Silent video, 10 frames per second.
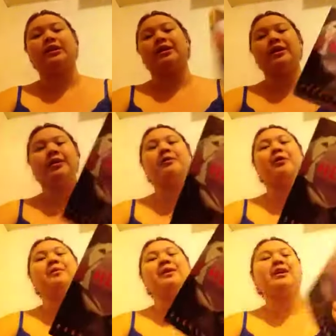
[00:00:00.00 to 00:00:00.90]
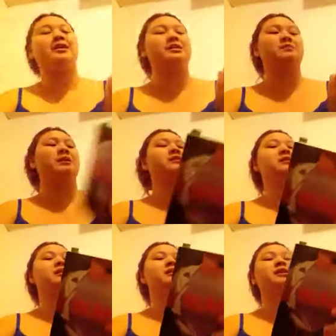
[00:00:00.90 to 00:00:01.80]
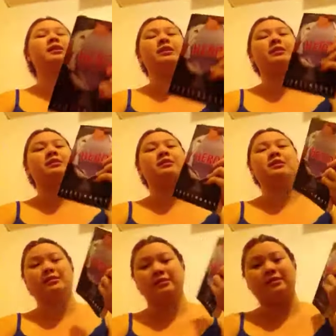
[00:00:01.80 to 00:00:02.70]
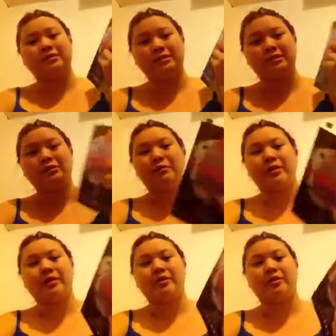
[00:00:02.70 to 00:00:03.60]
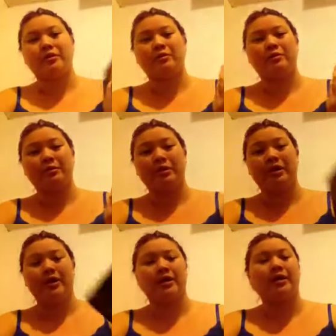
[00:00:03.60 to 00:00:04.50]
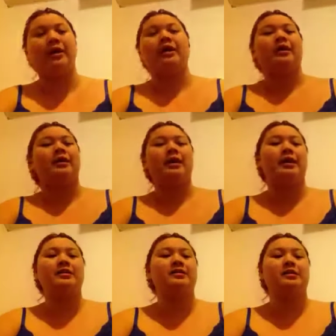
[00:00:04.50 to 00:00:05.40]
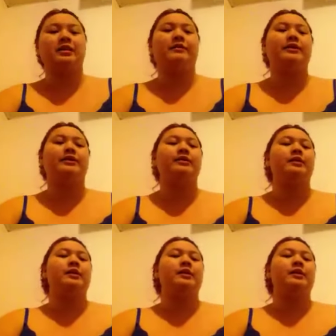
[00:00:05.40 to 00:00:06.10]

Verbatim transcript: Hero because basically it's a superhero thing and I just love it.